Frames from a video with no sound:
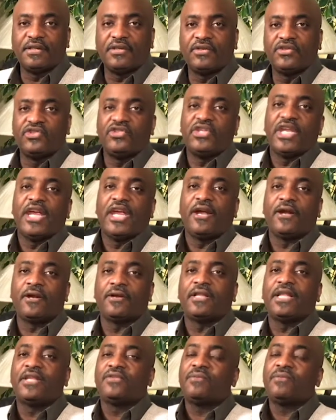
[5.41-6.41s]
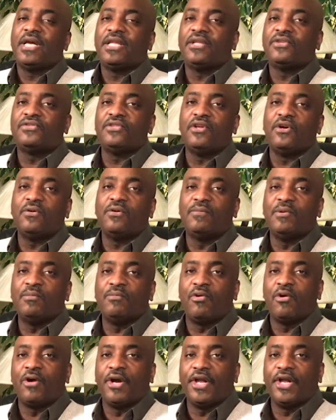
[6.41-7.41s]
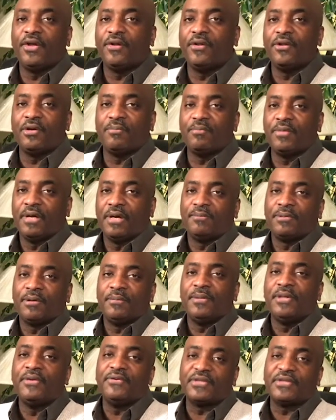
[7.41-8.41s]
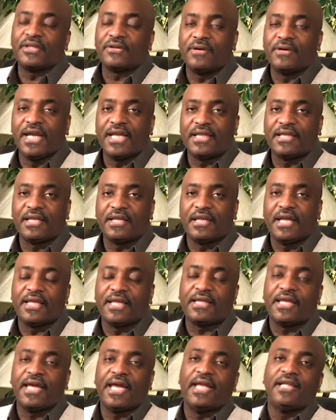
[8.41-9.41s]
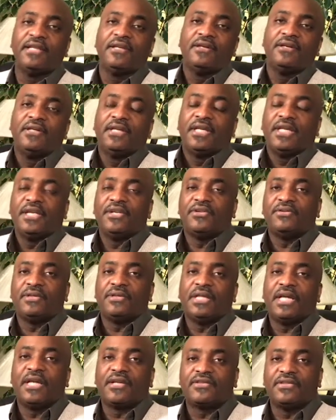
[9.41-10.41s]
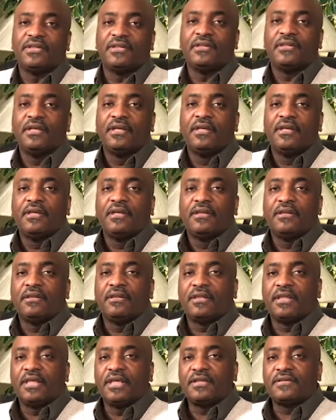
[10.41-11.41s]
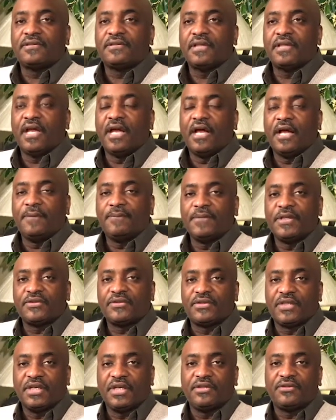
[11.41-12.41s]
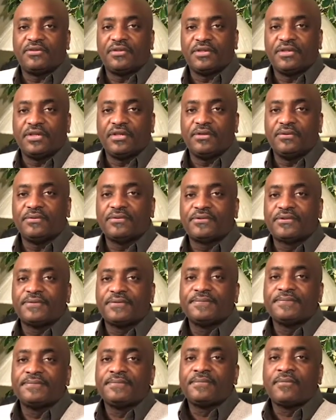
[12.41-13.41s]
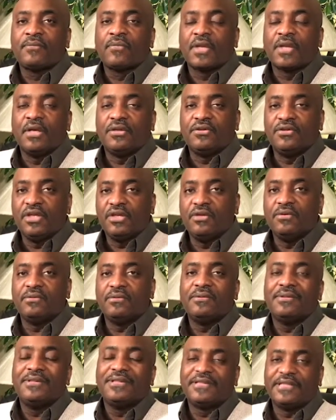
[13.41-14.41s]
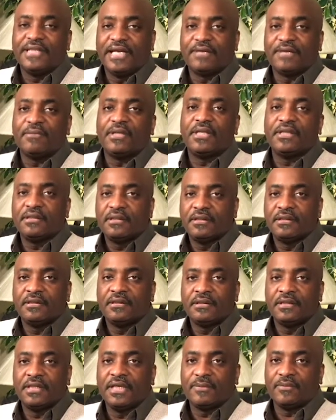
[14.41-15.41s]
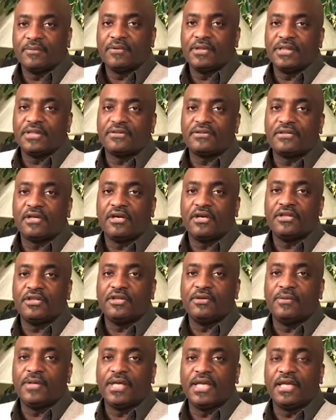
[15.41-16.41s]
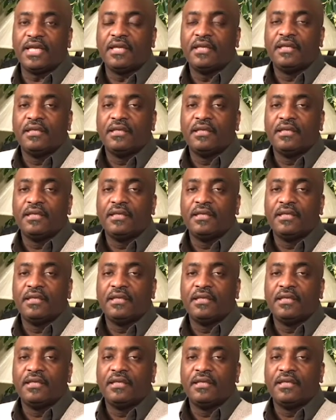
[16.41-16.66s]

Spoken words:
share. That's why there's no memorial or bumper music or anything like that introduction. This is to introduce a new segment that I'm going to start doing,